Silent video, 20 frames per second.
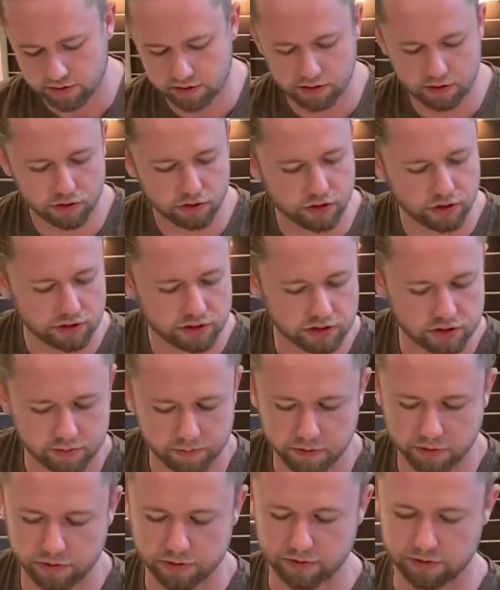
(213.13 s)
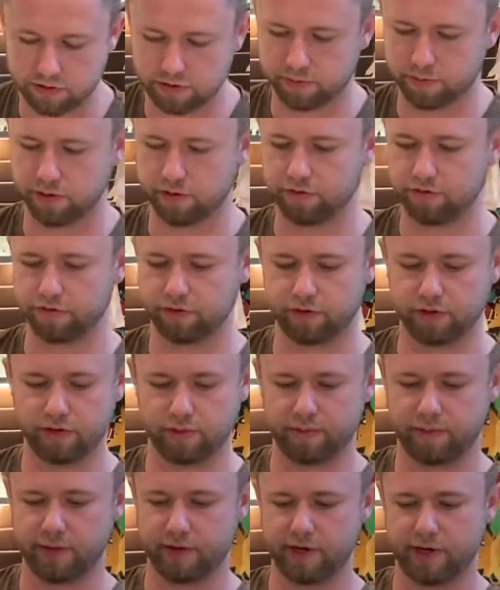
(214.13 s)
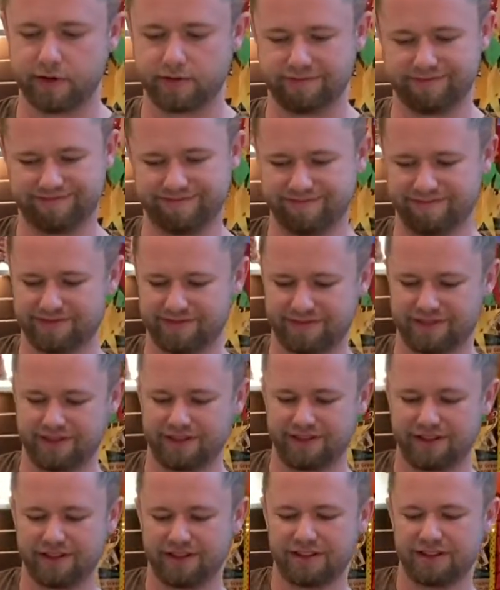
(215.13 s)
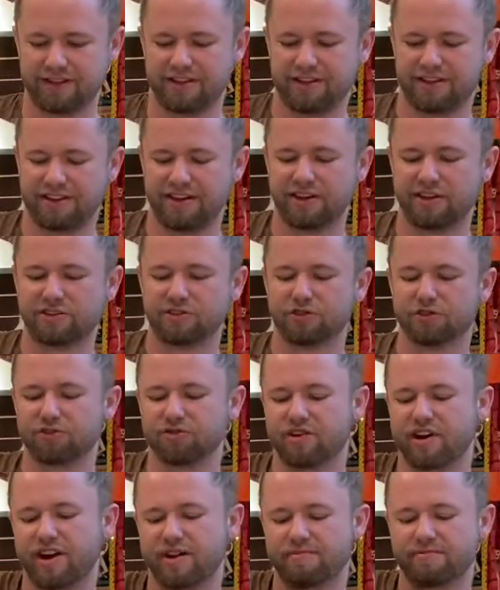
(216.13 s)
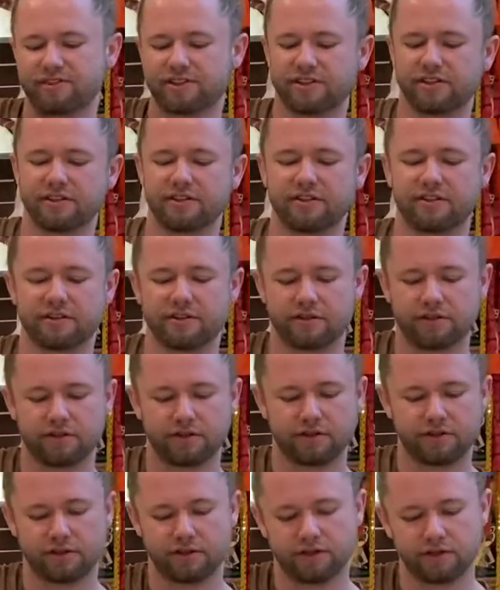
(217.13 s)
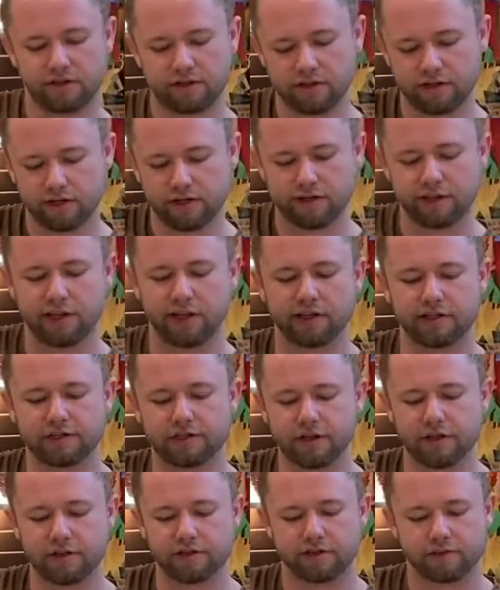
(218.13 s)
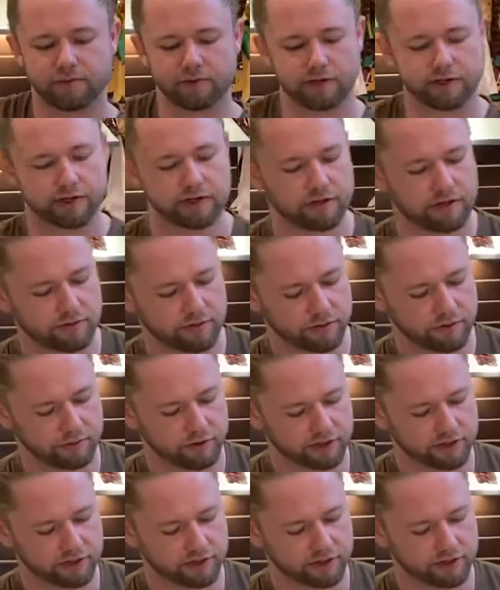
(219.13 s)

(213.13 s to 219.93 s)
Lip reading: A good spoonful, about 100 grams, and that is going to be in my